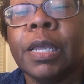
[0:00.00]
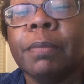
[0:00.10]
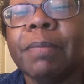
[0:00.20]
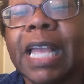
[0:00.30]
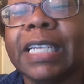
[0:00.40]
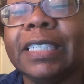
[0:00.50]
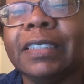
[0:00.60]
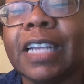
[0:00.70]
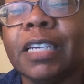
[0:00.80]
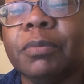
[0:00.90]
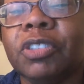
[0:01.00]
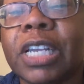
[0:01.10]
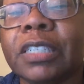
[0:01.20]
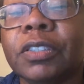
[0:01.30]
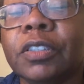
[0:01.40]
Maggie does not
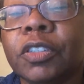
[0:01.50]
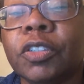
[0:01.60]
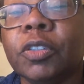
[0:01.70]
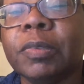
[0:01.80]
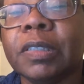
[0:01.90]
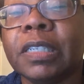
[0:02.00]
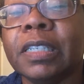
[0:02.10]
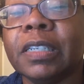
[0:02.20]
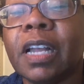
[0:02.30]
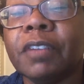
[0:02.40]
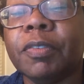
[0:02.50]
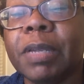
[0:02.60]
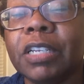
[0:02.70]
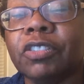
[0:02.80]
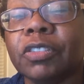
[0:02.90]
object to the terms in the
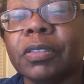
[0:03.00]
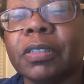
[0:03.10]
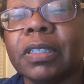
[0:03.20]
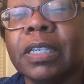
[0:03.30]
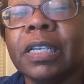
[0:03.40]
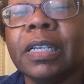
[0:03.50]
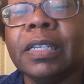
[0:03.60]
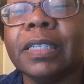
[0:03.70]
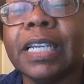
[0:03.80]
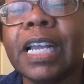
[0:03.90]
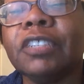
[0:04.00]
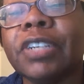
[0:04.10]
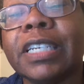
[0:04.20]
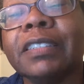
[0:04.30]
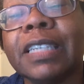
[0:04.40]
confirmation. The
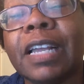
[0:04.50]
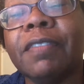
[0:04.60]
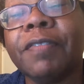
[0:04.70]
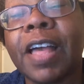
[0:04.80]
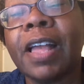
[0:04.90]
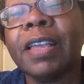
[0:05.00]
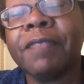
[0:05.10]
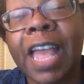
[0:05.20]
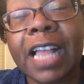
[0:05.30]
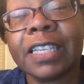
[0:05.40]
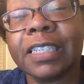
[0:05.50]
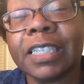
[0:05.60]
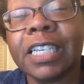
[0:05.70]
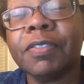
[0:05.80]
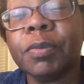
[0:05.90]
contract is now valid
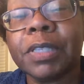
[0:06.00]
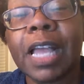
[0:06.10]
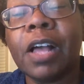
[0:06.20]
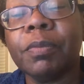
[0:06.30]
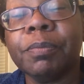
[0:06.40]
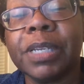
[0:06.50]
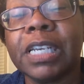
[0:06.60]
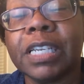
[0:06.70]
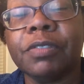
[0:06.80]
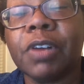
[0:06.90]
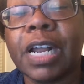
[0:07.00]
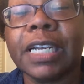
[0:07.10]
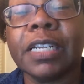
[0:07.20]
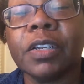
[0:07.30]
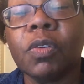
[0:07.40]
even without being in
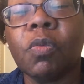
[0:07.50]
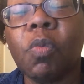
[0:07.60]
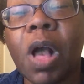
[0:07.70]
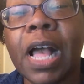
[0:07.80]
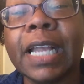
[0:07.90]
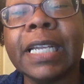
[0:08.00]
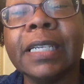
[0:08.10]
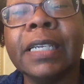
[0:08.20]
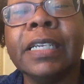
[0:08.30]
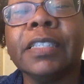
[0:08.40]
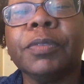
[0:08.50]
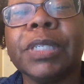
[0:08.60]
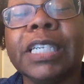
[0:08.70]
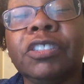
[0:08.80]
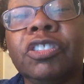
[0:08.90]
writing. Why? The
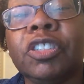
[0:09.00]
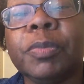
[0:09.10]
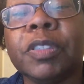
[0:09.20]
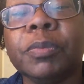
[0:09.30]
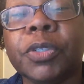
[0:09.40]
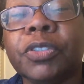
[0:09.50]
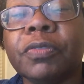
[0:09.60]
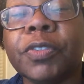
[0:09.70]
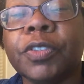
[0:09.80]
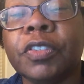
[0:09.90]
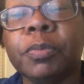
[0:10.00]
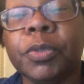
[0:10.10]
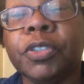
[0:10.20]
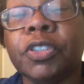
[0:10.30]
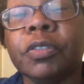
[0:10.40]
relationship is merchant versus
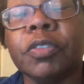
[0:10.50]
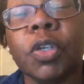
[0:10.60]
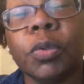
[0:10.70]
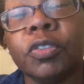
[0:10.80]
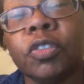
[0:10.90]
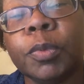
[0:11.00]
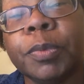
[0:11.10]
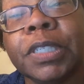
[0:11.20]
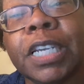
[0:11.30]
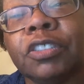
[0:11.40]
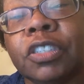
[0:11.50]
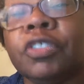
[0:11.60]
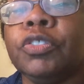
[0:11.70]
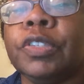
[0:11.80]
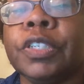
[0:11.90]
merchant, no consumer protection
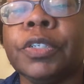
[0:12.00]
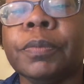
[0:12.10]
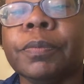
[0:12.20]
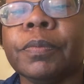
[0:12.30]
issues here.